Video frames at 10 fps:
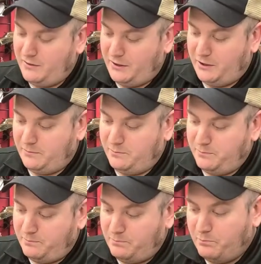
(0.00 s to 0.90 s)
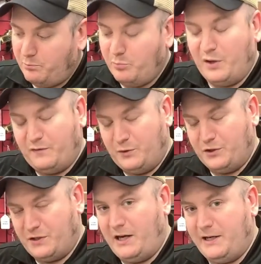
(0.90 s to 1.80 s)
But for
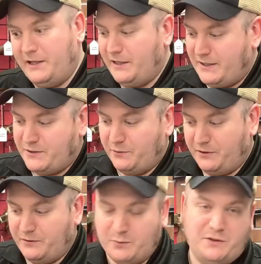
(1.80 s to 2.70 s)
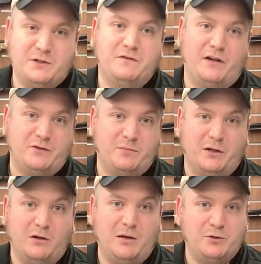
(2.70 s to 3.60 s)
just hiding it, I still think 365 is a
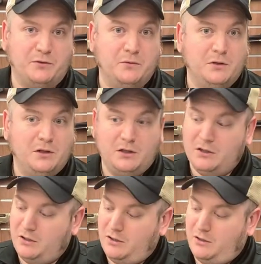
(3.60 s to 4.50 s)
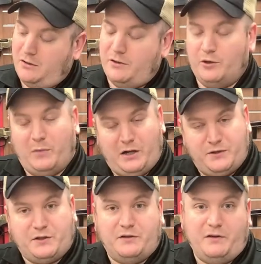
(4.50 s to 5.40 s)
better option. Your mileage
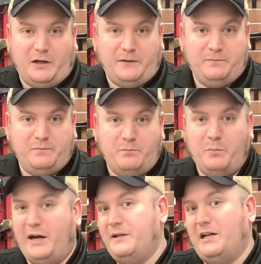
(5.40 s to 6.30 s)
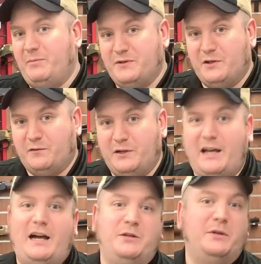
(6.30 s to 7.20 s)
is going to vary. Body type is different.
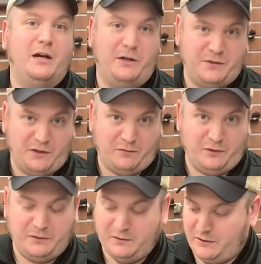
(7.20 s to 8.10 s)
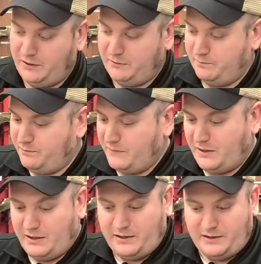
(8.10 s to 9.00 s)
How you carry is different.
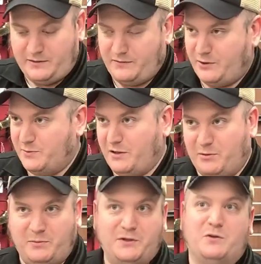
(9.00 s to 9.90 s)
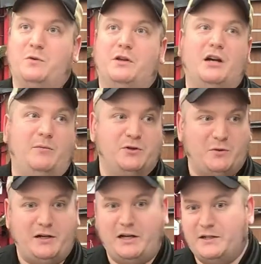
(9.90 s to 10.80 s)
There's probably going to be someone in the comments
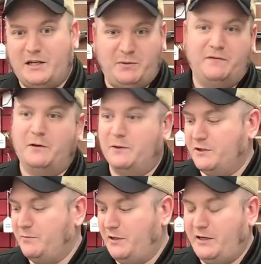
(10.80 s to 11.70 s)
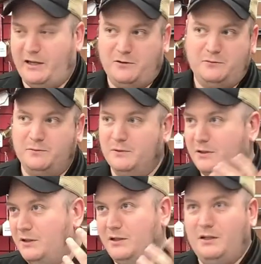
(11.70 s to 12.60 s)
right now typing furiously about how
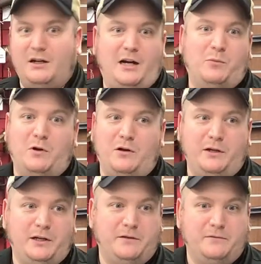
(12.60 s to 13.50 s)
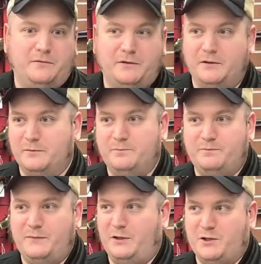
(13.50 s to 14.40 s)
I'm wrong and
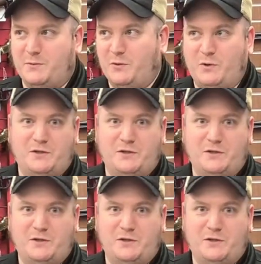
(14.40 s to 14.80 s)
their Smith &